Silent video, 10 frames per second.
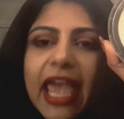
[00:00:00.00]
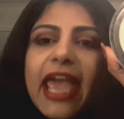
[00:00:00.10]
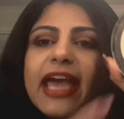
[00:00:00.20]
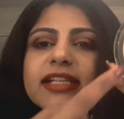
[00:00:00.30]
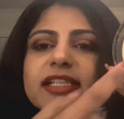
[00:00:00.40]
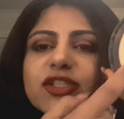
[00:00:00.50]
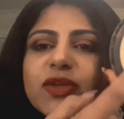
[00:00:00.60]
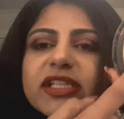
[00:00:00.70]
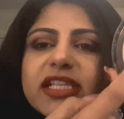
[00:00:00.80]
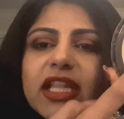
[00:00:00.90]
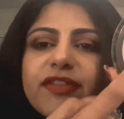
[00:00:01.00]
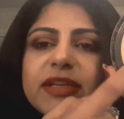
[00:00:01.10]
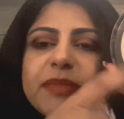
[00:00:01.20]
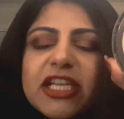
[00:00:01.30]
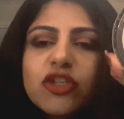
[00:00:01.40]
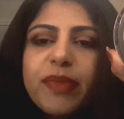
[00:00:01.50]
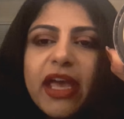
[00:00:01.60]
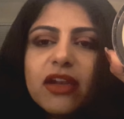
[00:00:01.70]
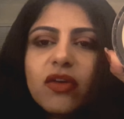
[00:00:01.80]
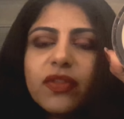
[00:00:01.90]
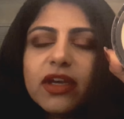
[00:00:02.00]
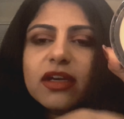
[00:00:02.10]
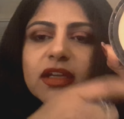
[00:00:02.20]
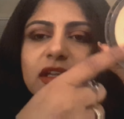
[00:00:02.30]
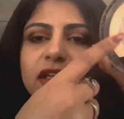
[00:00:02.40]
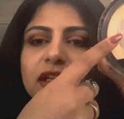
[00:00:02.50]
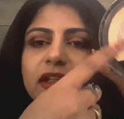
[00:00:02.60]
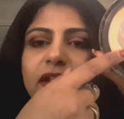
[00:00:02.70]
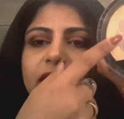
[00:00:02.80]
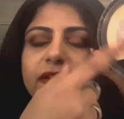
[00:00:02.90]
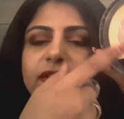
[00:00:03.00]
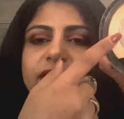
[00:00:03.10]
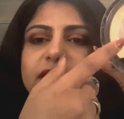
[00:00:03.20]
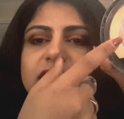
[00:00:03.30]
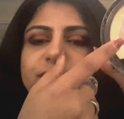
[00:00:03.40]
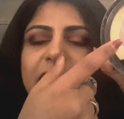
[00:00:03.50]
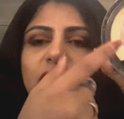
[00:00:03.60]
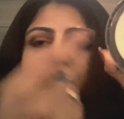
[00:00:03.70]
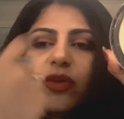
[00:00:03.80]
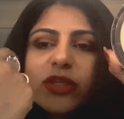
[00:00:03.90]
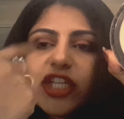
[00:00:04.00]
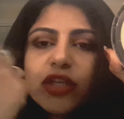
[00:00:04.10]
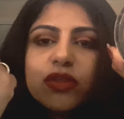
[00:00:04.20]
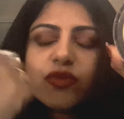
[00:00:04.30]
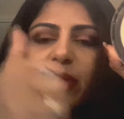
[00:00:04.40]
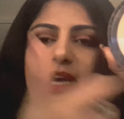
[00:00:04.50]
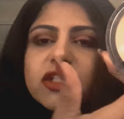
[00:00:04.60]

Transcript: And as you can tell, I've had major pan on this powder, which I use for my